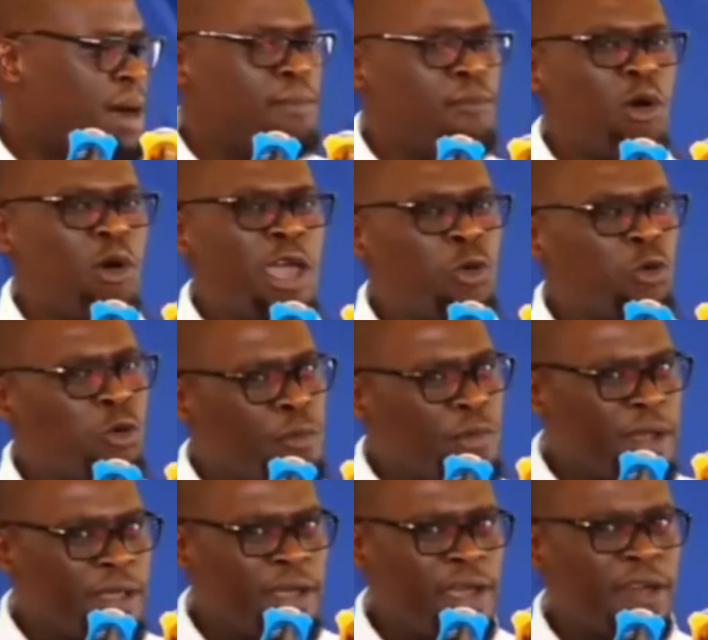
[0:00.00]
Mambo
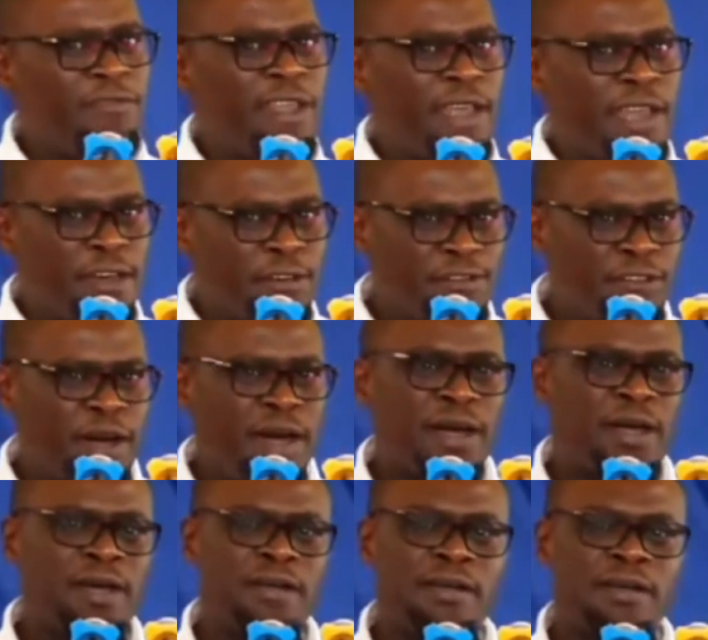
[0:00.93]
haikuimarika vile
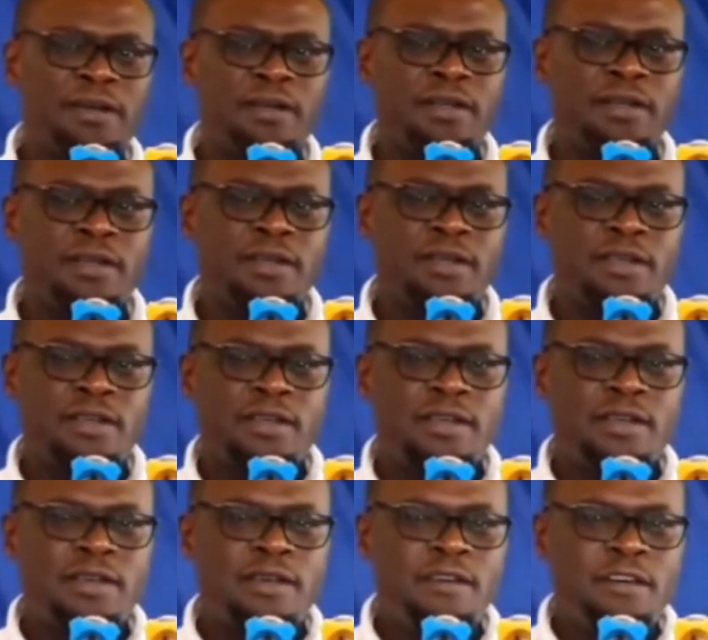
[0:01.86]
inafaa,
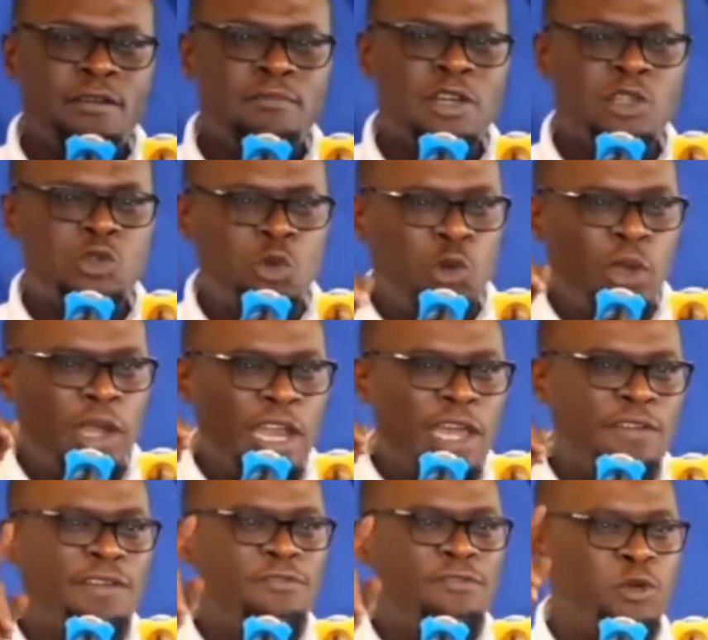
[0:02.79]
but we
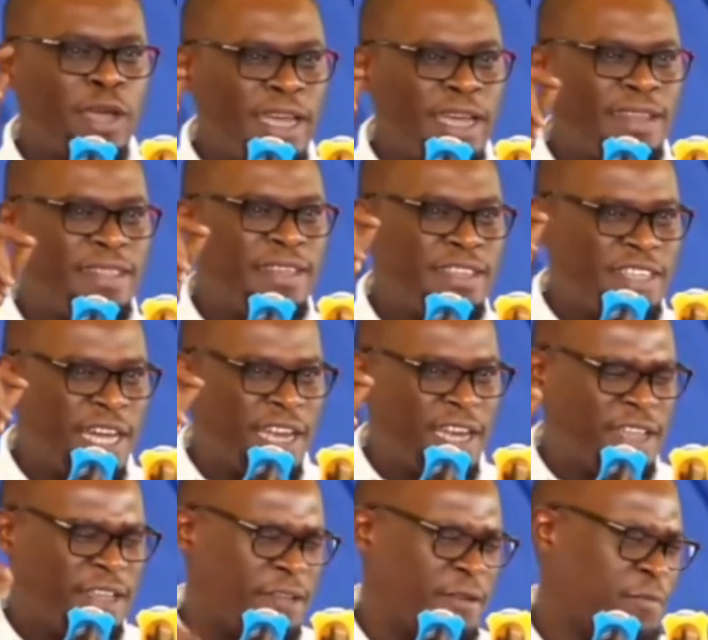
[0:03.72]
will never forget the
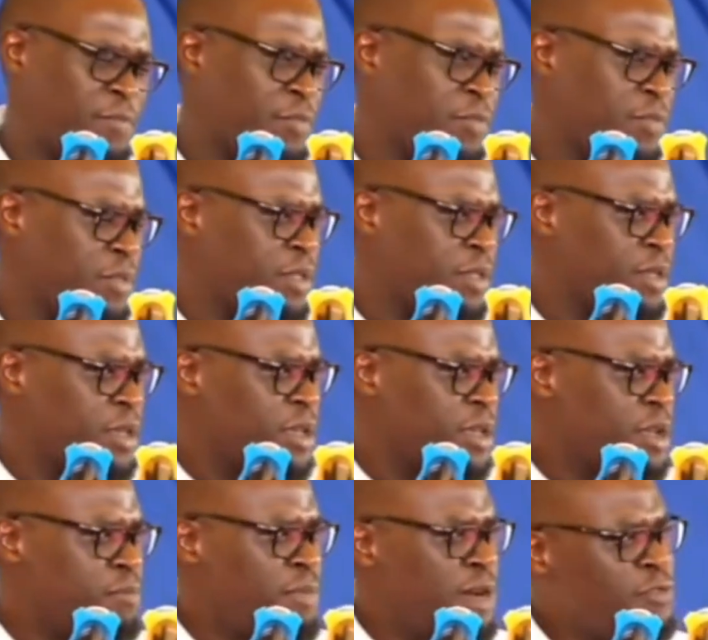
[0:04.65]
journey.
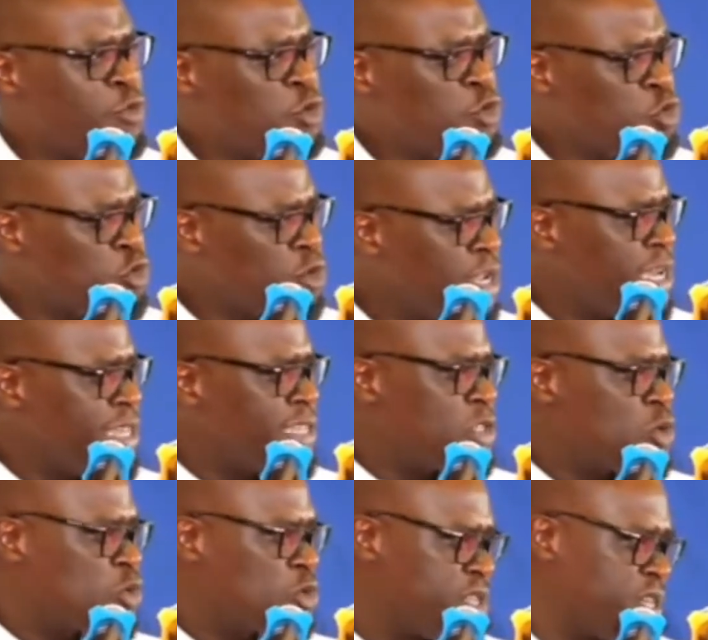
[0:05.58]
But for today
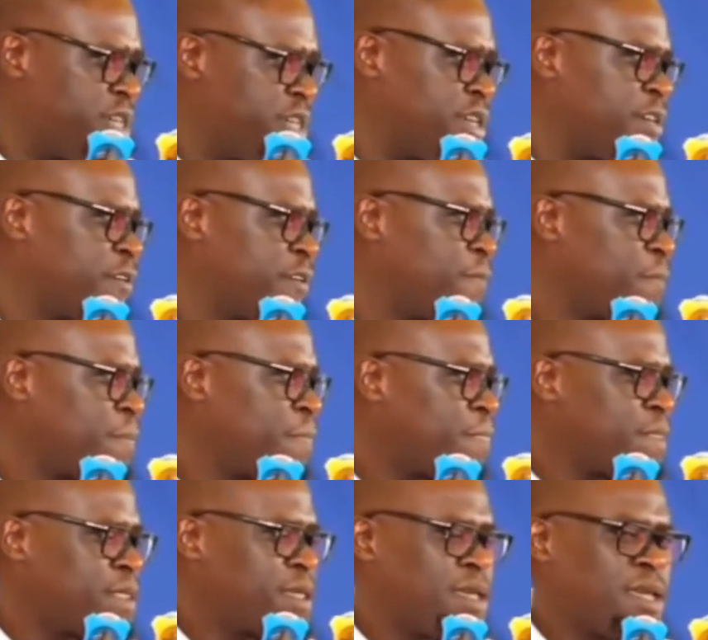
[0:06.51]
is to say
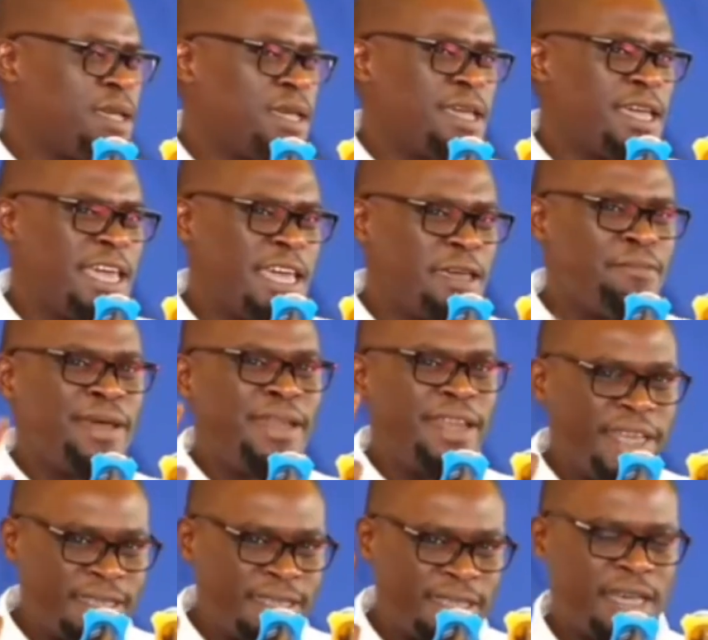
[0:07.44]

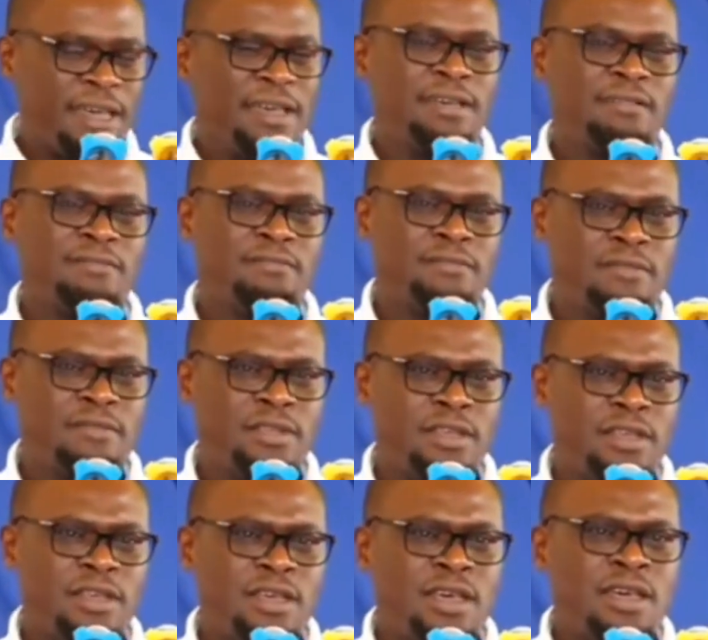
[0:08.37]
Ebenezer.
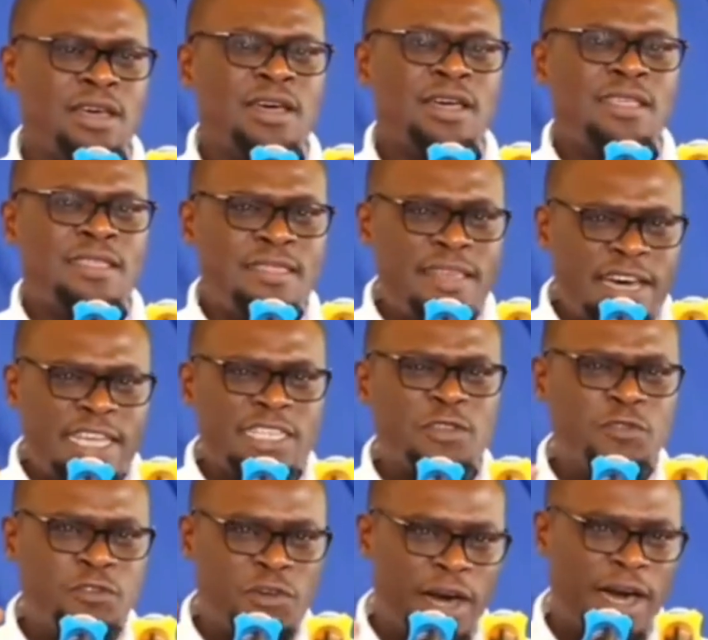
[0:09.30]

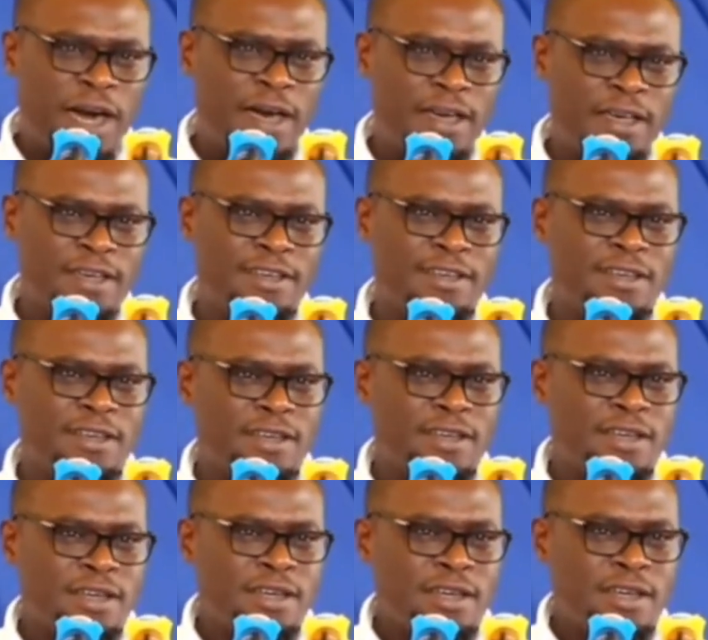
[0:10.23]
Thus far
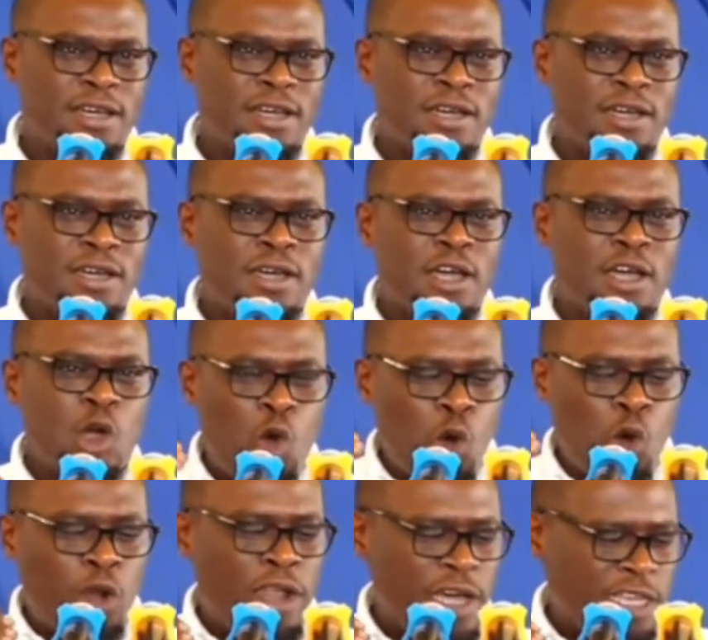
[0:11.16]

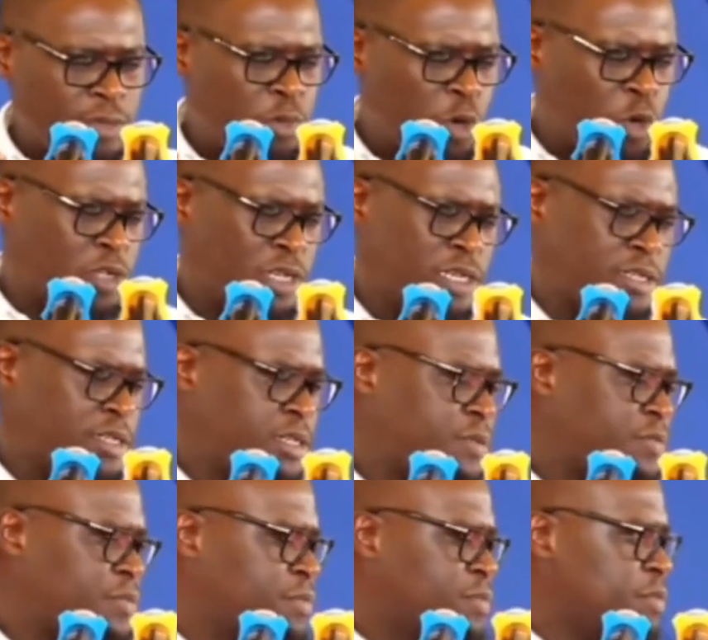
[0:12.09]
God has brought
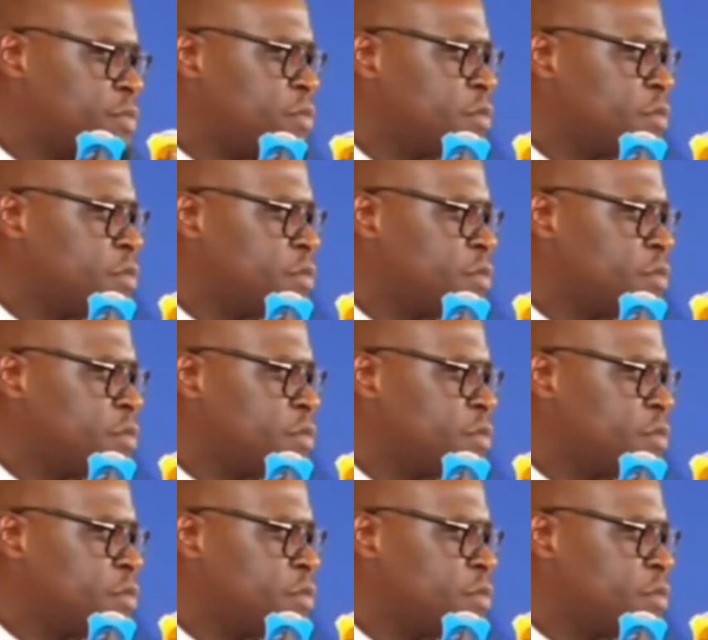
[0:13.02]
us.